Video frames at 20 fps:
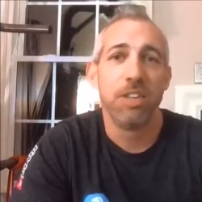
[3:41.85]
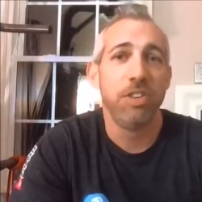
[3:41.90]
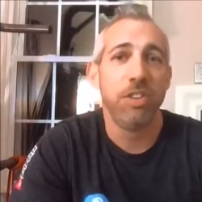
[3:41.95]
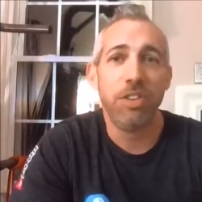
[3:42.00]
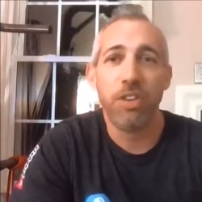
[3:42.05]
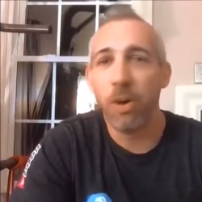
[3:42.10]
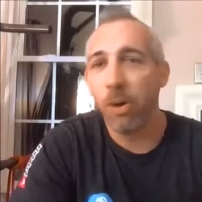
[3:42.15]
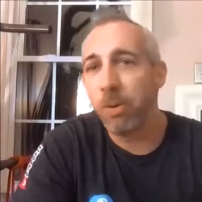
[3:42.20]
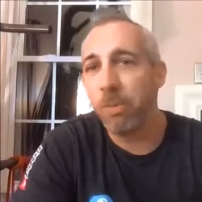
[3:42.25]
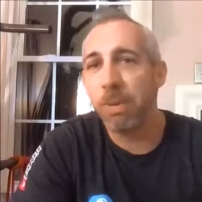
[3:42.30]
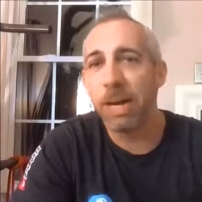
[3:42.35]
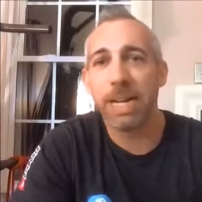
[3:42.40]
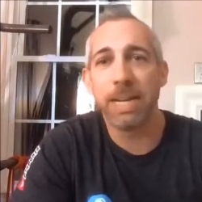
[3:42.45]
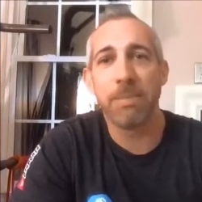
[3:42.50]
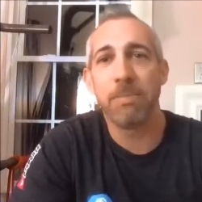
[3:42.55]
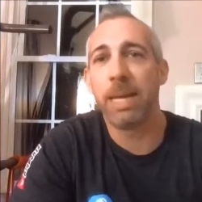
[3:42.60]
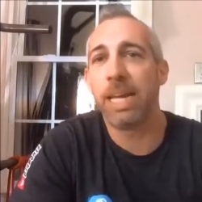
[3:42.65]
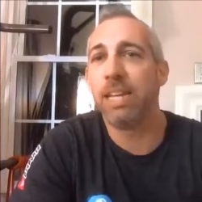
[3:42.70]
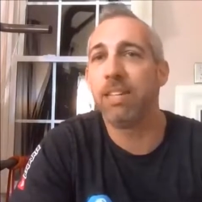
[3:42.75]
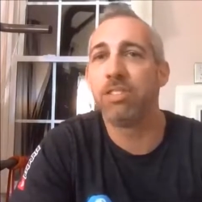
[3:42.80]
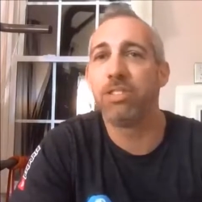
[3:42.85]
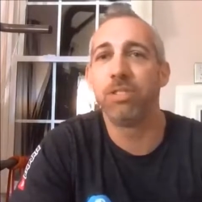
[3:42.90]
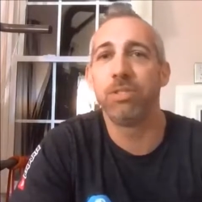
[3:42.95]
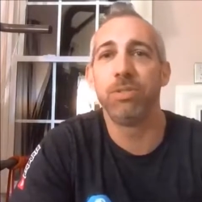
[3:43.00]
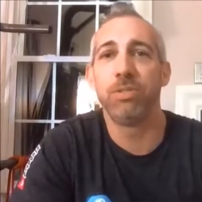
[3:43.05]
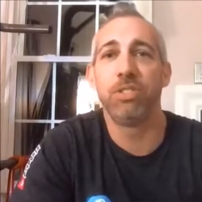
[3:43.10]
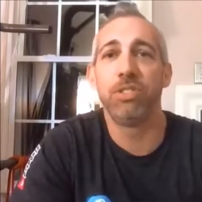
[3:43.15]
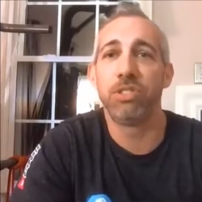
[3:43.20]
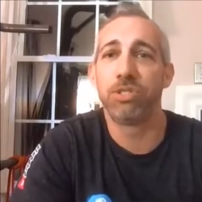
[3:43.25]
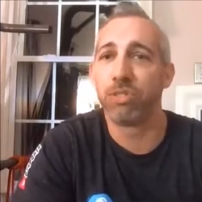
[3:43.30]
Nobody made
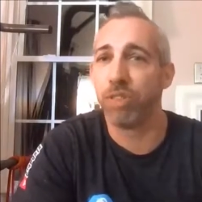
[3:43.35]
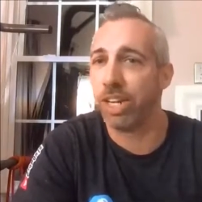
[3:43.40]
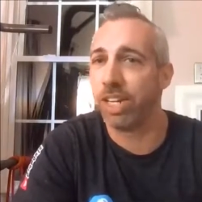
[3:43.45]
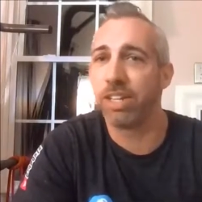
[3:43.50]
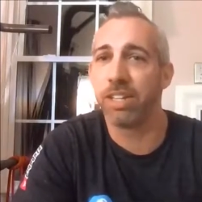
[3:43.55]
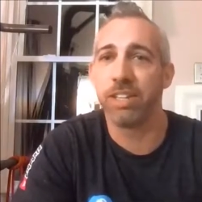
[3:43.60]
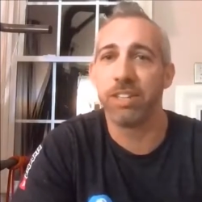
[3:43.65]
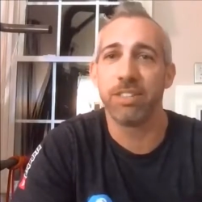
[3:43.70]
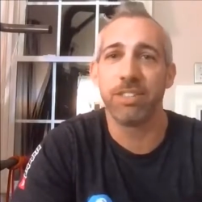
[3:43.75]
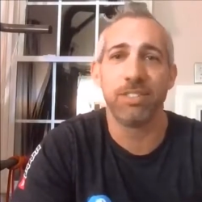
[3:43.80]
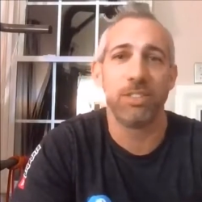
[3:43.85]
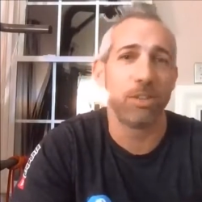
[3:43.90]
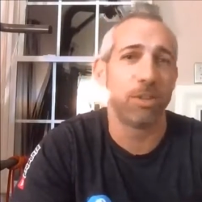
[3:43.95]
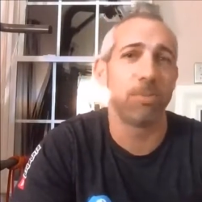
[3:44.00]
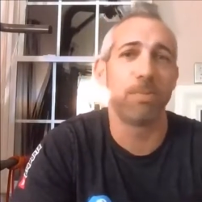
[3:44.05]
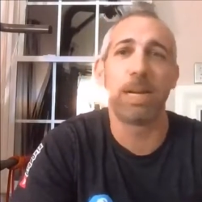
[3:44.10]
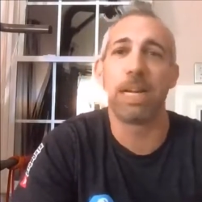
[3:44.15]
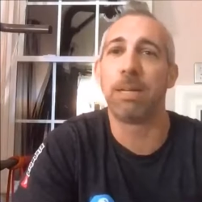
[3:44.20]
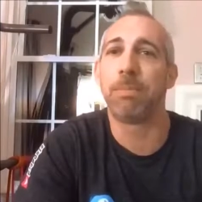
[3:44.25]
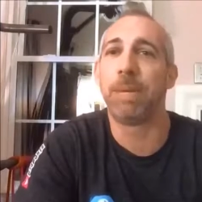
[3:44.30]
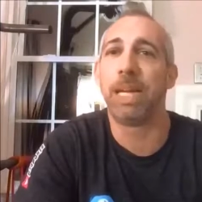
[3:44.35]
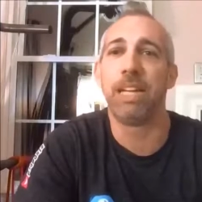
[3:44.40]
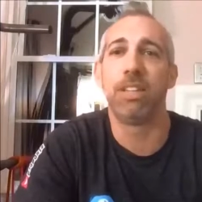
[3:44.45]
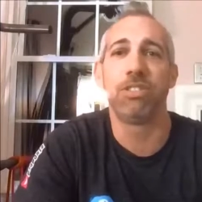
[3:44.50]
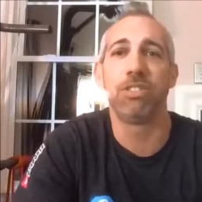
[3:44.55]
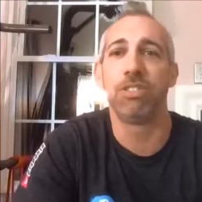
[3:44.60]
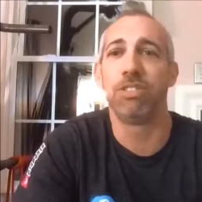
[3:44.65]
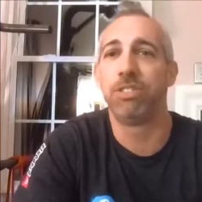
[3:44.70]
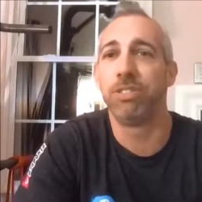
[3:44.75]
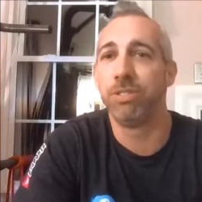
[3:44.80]
you drink. Nobody
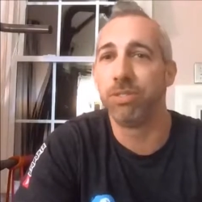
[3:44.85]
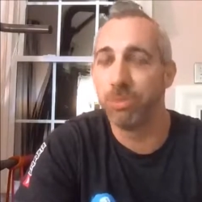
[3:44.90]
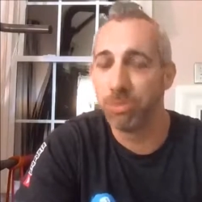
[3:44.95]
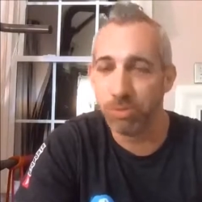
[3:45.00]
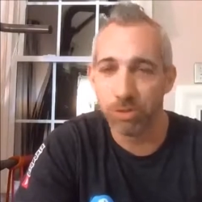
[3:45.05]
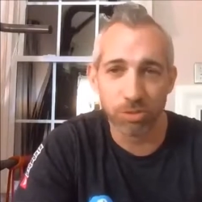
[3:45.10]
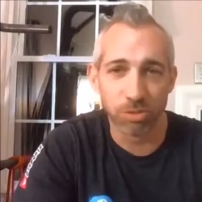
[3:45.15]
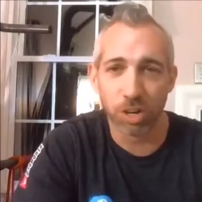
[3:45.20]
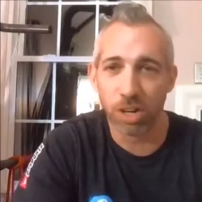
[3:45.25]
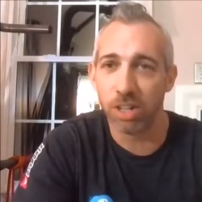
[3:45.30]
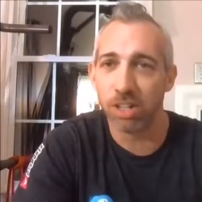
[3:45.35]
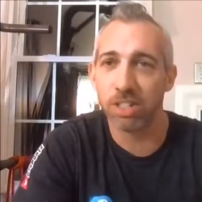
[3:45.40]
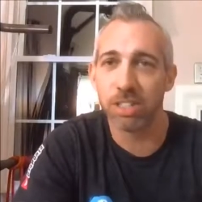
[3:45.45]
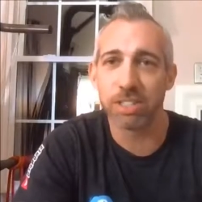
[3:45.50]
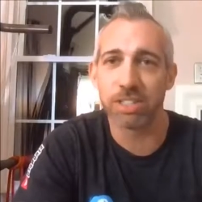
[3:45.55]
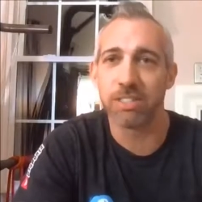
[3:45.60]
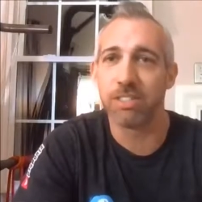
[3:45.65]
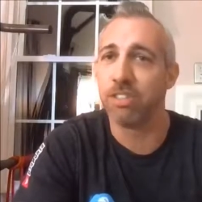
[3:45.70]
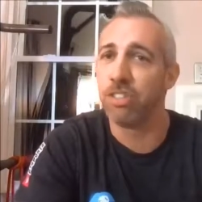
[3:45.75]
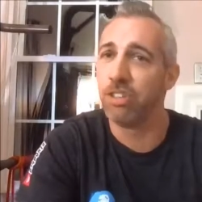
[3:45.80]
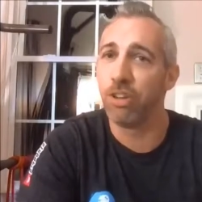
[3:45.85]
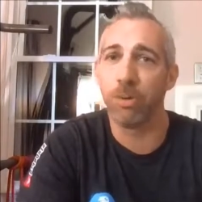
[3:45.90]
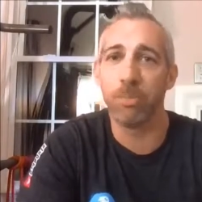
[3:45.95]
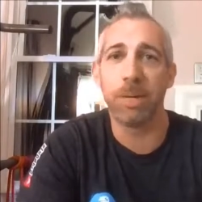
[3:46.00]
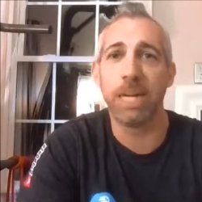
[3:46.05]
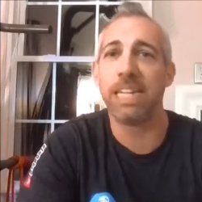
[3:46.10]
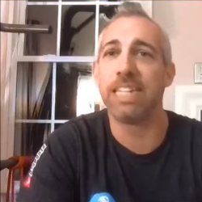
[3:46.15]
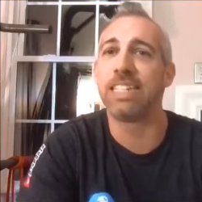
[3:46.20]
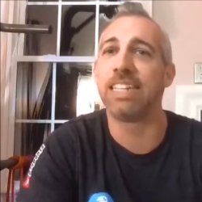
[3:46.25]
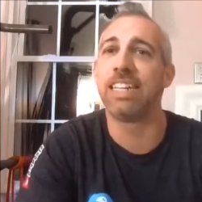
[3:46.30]
made you do drugs.
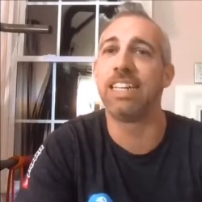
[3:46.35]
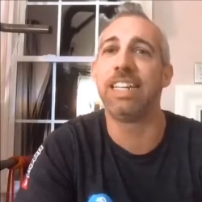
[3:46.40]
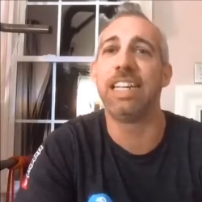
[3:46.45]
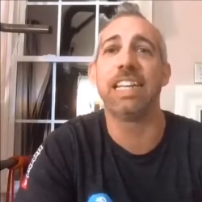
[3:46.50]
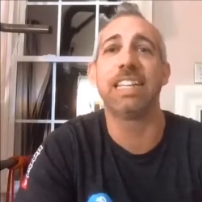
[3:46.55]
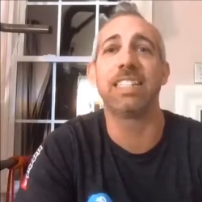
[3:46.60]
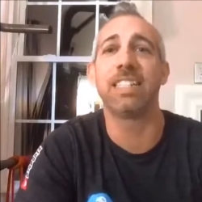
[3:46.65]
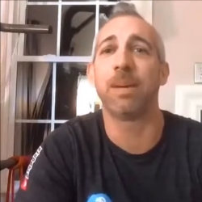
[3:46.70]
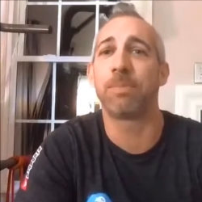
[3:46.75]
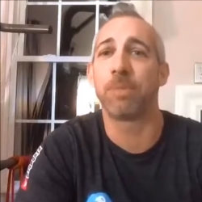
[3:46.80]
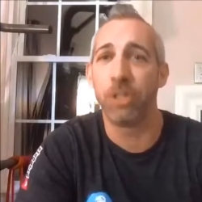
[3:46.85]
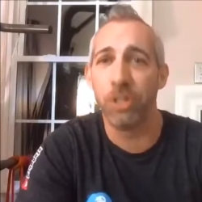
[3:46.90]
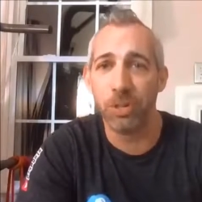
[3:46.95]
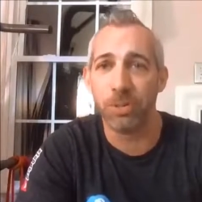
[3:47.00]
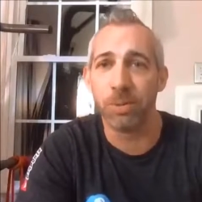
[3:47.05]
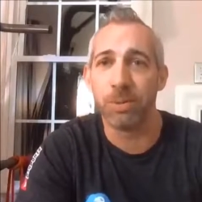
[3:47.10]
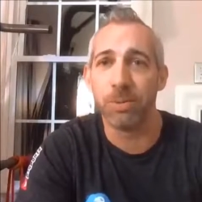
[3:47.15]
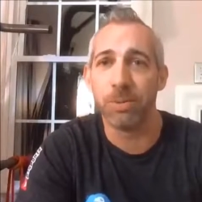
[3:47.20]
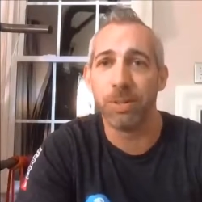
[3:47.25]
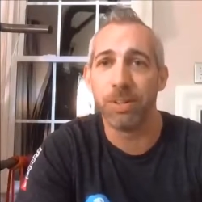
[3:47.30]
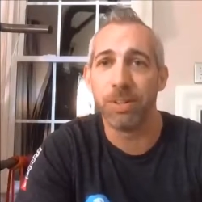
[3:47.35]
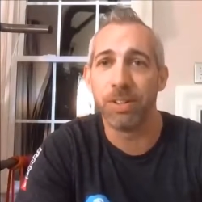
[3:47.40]
Nobody did except you.